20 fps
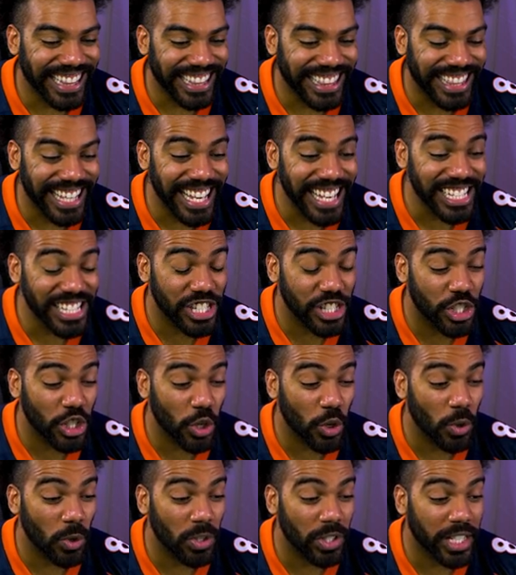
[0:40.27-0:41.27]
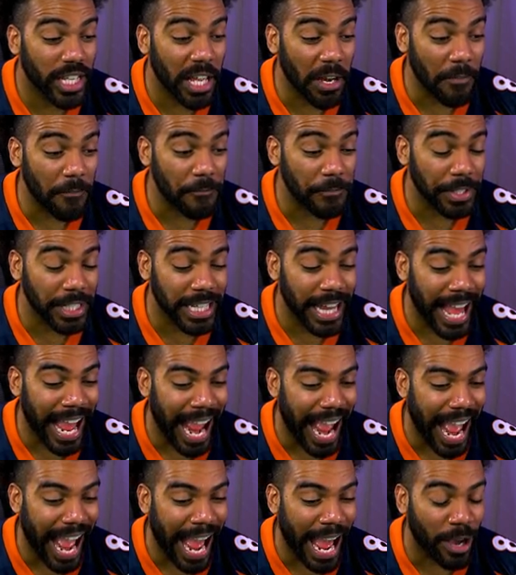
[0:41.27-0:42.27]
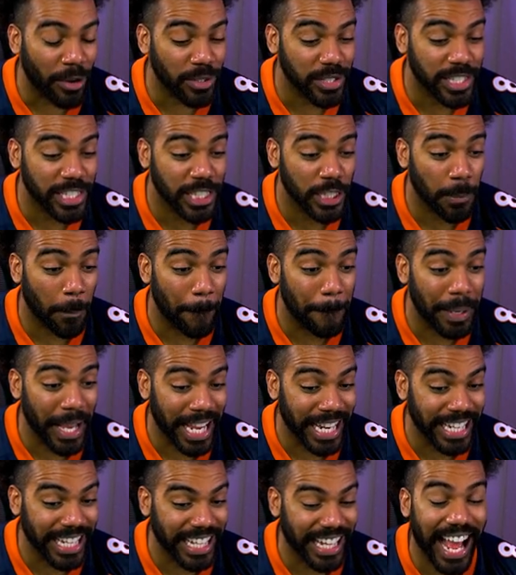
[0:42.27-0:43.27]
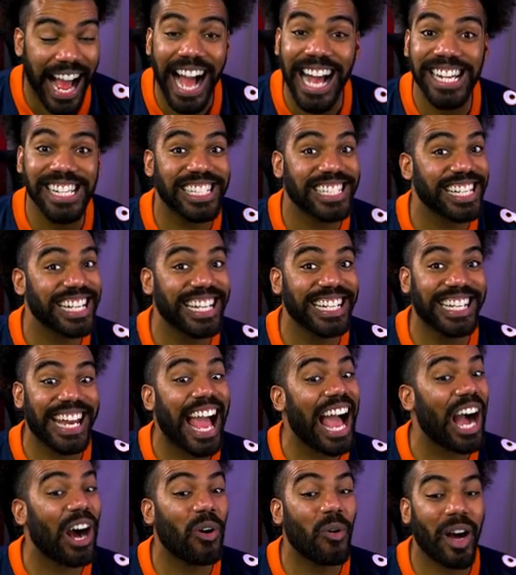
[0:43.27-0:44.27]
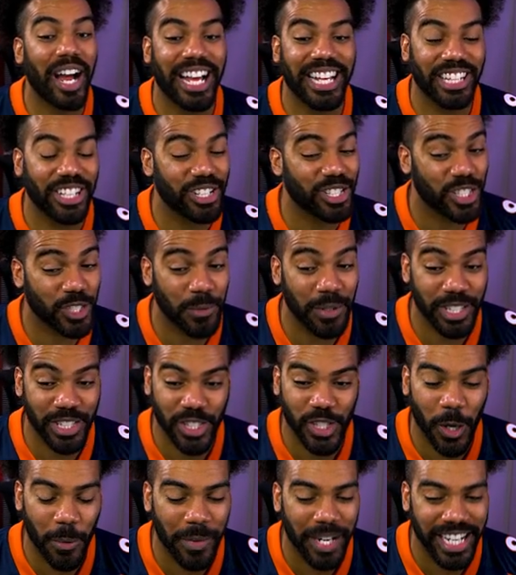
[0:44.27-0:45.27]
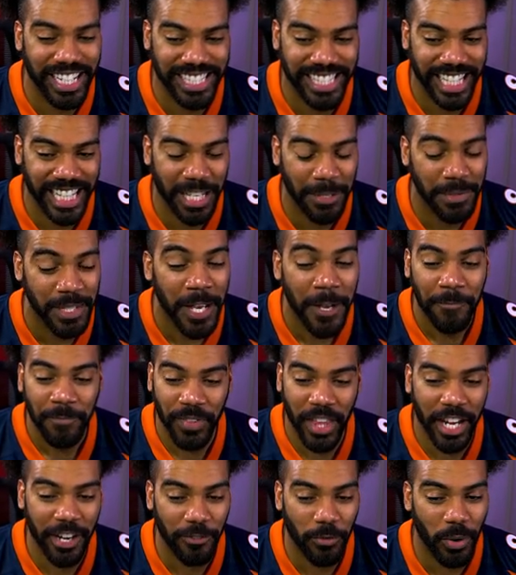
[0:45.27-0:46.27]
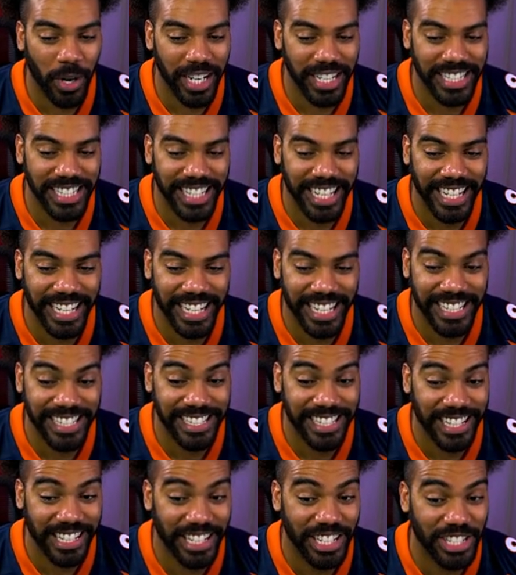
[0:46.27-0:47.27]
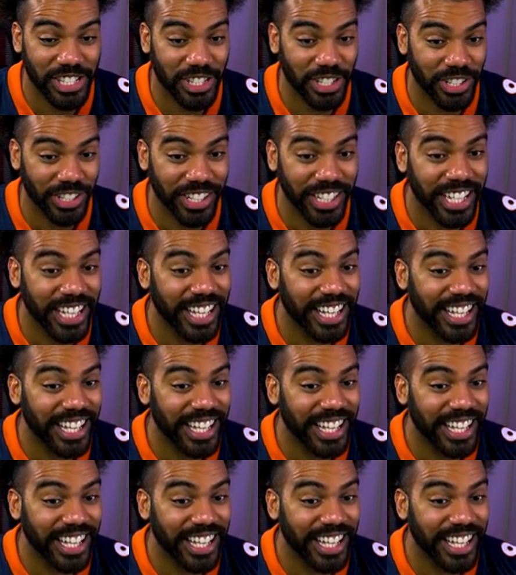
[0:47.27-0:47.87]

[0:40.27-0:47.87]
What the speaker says: This dude can flat out spin it. I see now why there's been so many teams that have wanted to get his signature.